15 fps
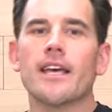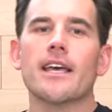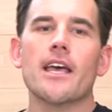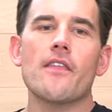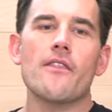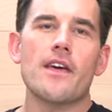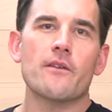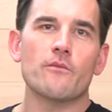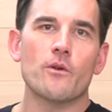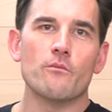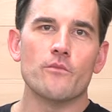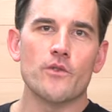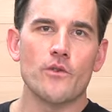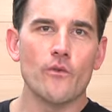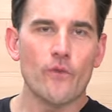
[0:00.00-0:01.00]
And then we'll
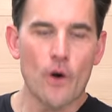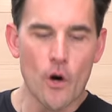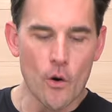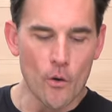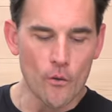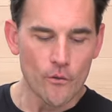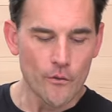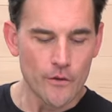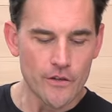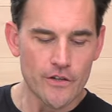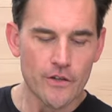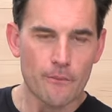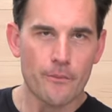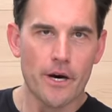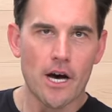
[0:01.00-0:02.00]
move over to
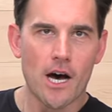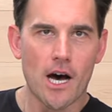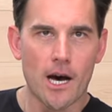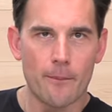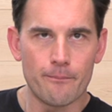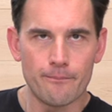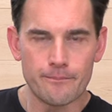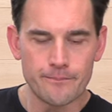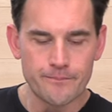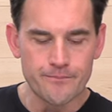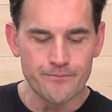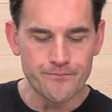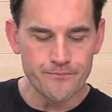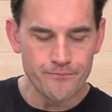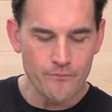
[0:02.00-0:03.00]
the palm.
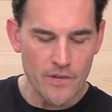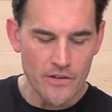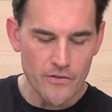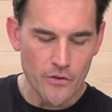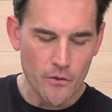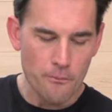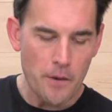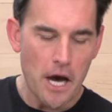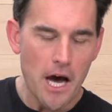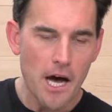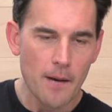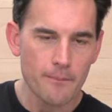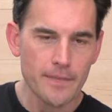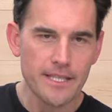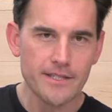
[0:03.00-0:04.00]
So the
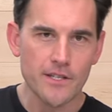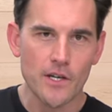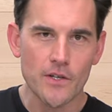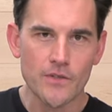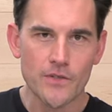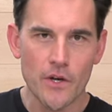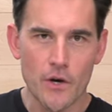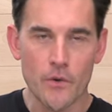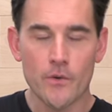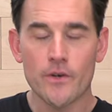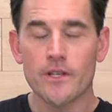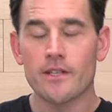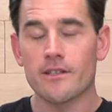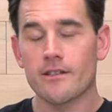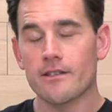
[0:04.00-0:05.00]
palm is also
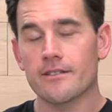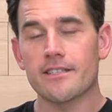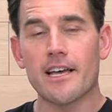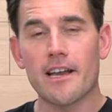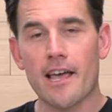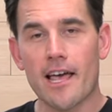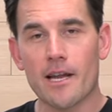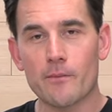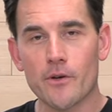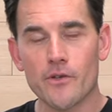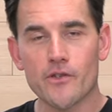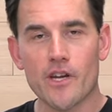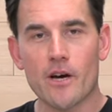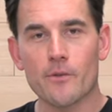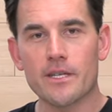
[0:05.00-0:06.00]
dead animal,
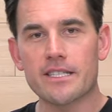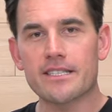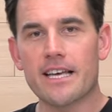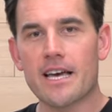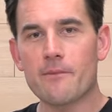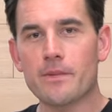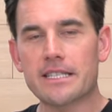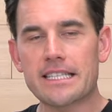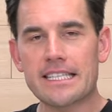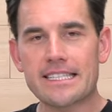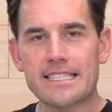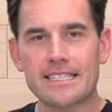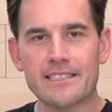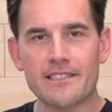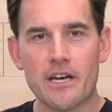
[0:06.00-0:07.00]
shall we say, but
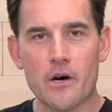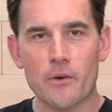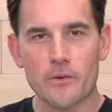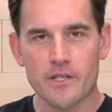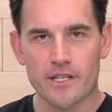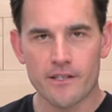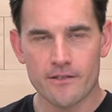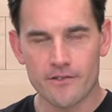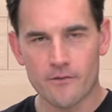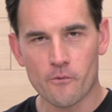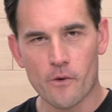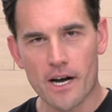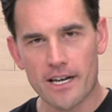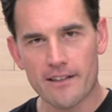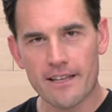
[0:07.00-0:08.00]
this is goat.
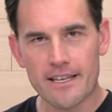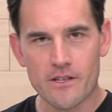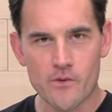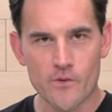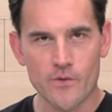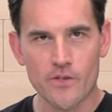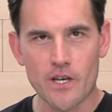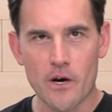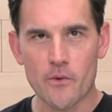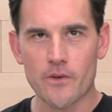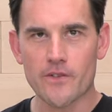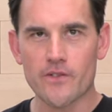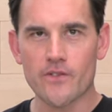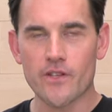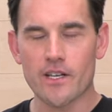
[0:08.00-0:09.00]
Why do they use goat
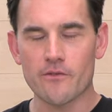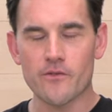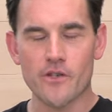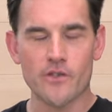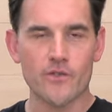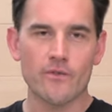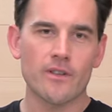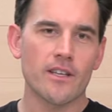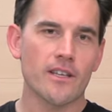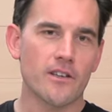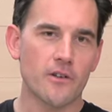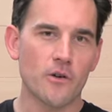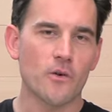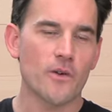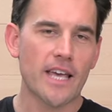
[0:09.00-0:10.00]
instead of just
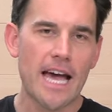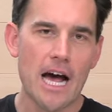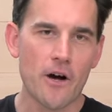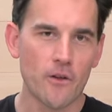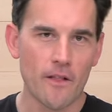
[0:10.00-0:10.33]
good old cow